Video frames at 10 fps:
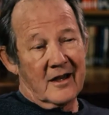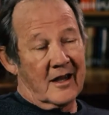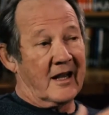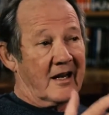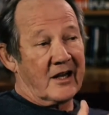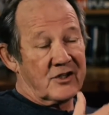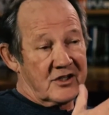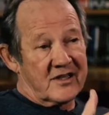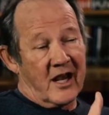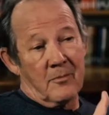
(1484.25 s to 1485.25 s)
and that actually
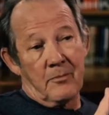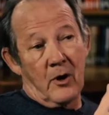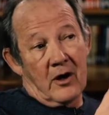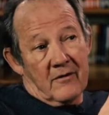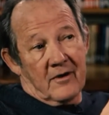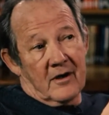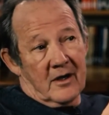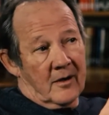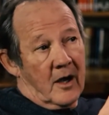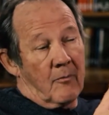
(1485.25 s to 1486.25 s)
is now part of
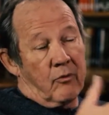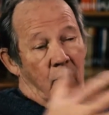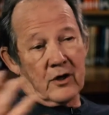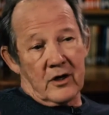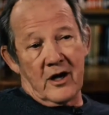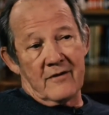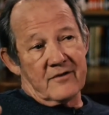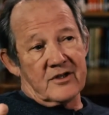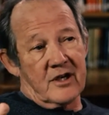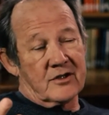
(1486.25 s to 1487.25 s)
a broader
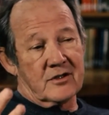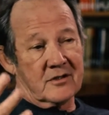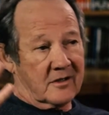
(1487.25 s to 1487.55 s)
conversation.